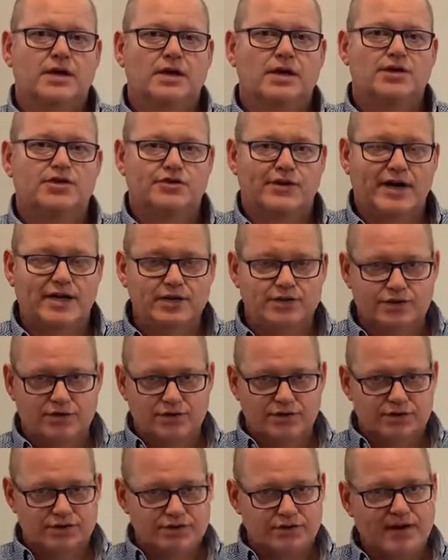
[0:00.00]
trying to
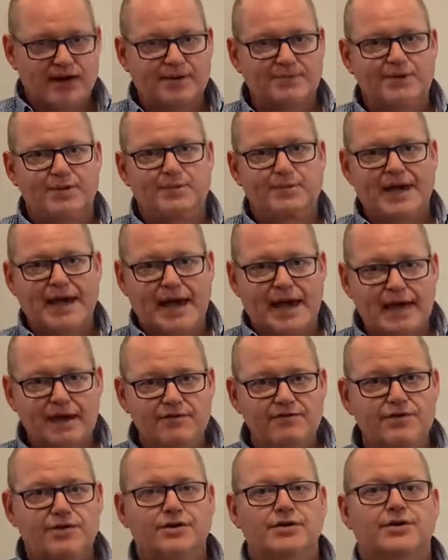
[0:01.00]
describe the
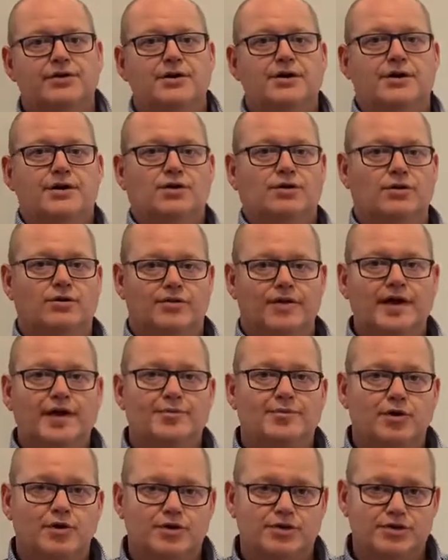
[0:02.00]
behavior of that
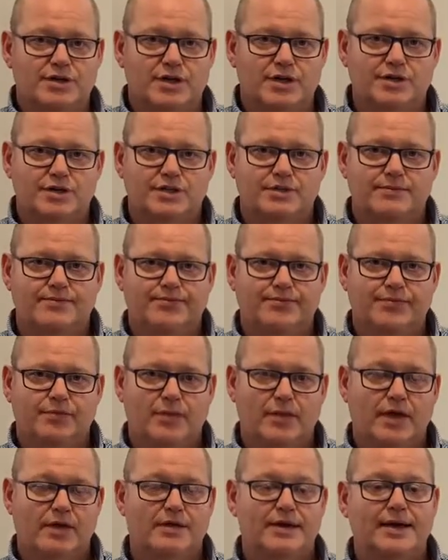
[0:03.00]
process.
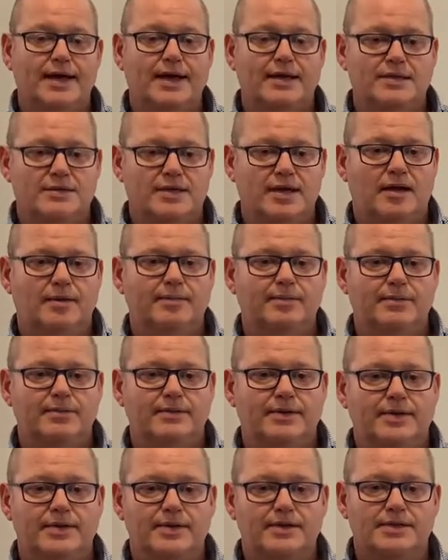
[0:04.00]
The next step
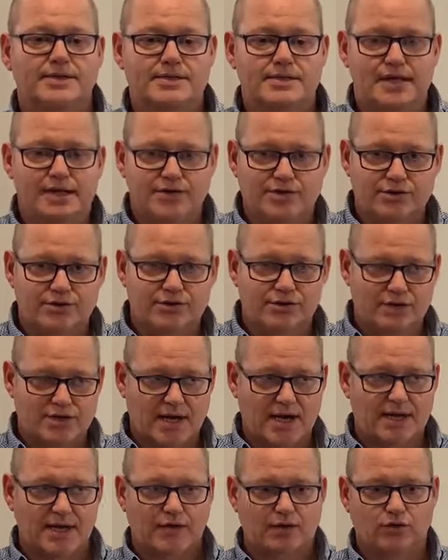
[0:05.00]
is that you
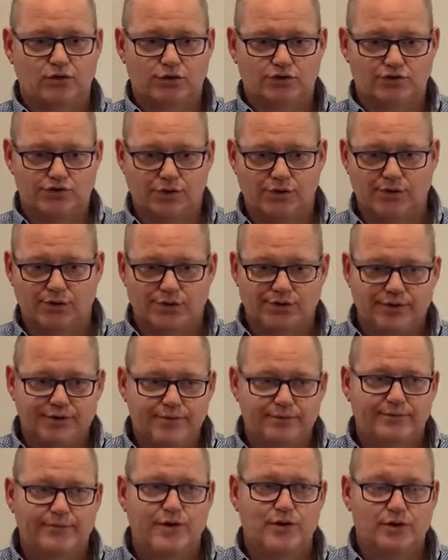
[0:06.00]
design a controller.
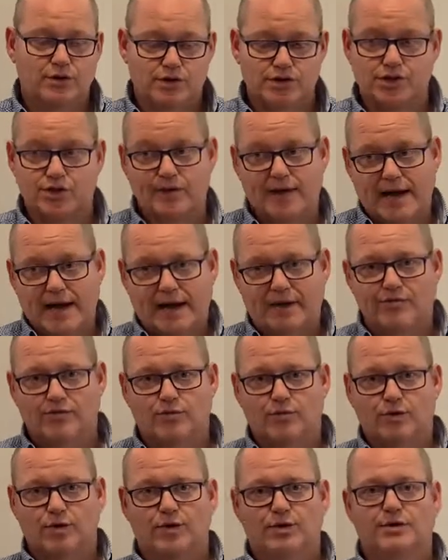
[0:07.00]
Because you have a
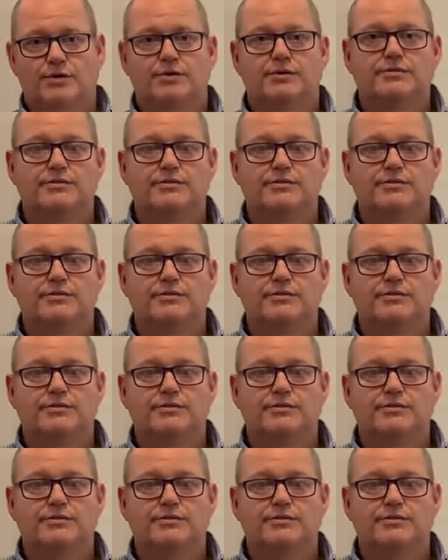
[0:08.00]
model,